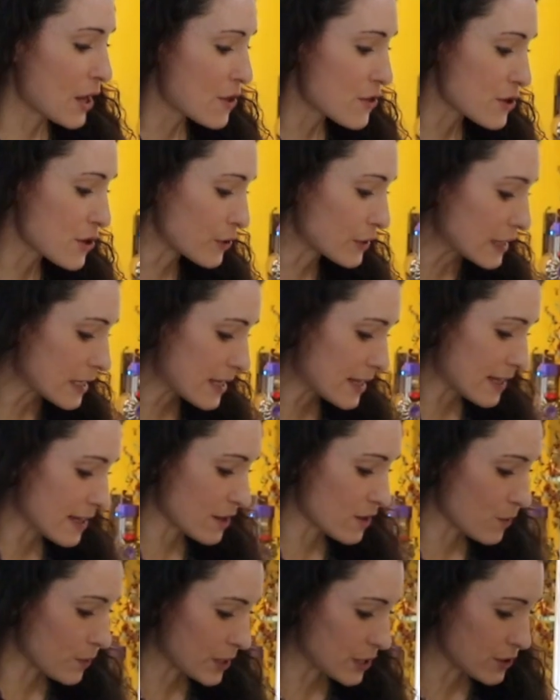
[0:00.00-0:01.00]
The only
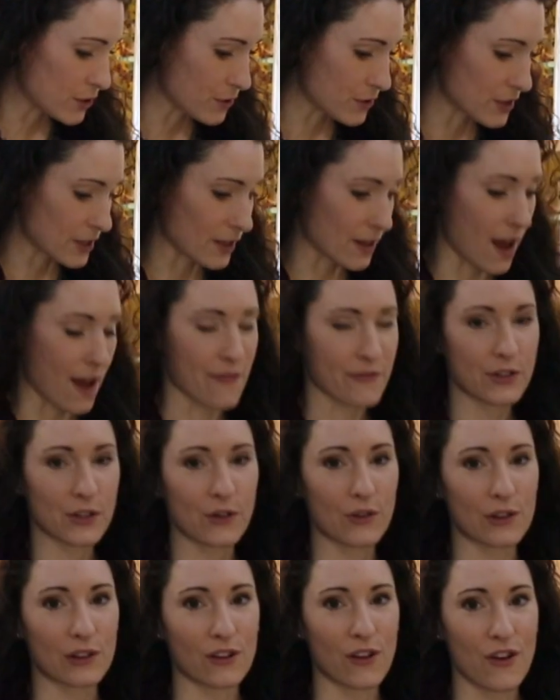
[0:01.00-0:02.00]
thing that we do still have to
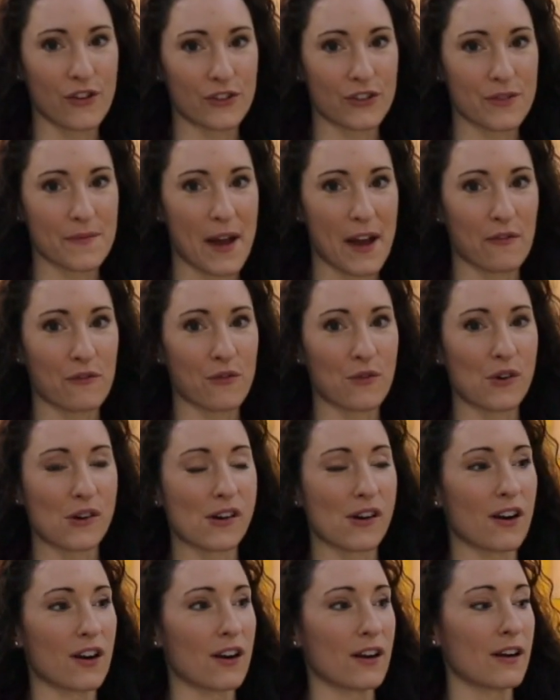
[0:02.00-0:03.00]
go to the laundromat
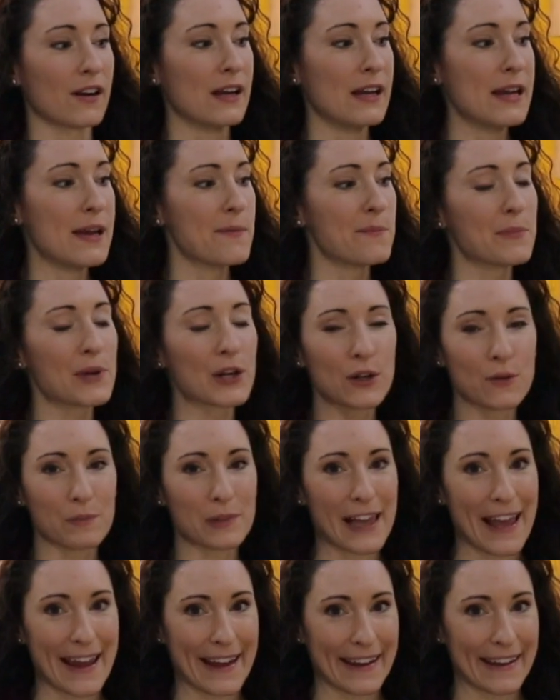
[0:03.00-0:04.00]
for are bigger
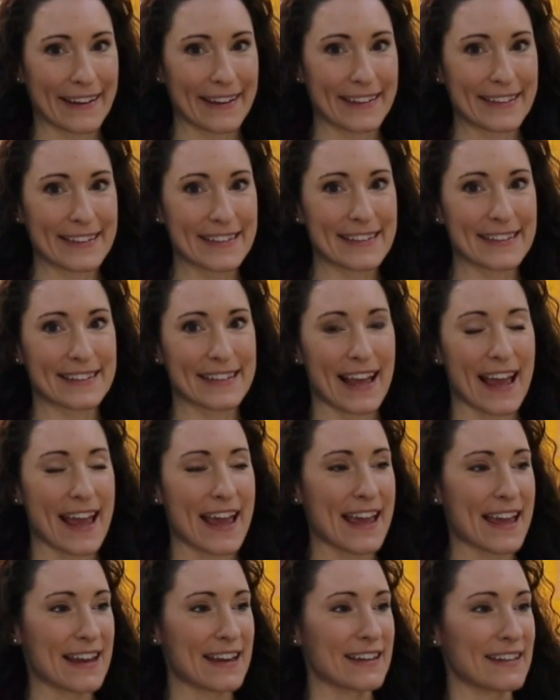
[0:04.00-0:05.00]
blankets,
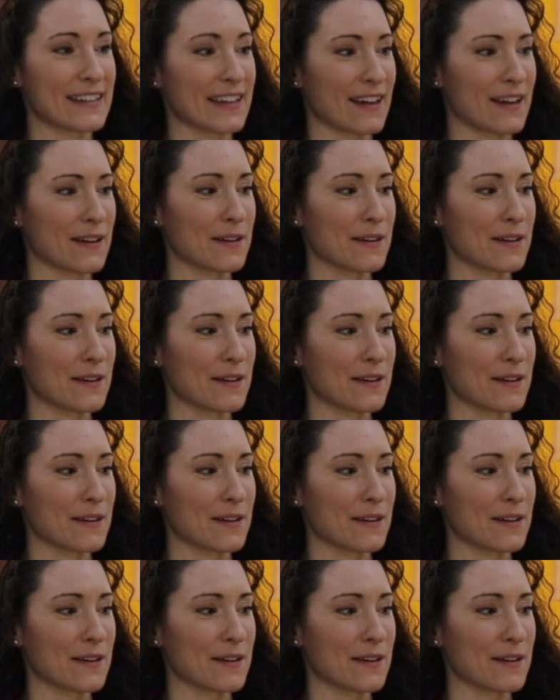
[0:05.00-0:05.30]
and